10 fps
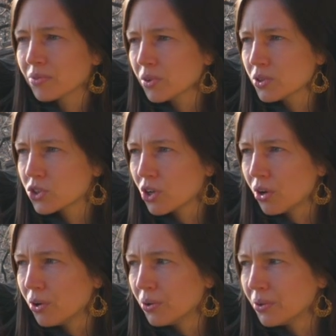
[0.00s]

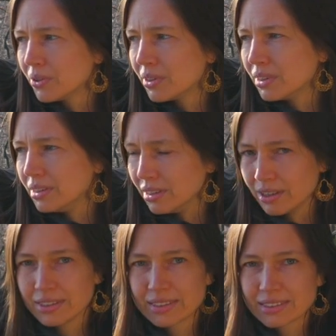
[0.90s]
also
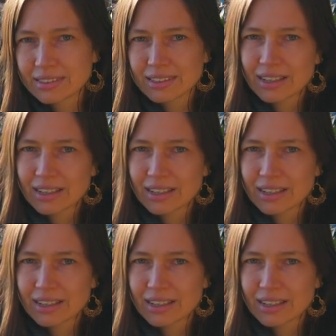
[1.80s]
not.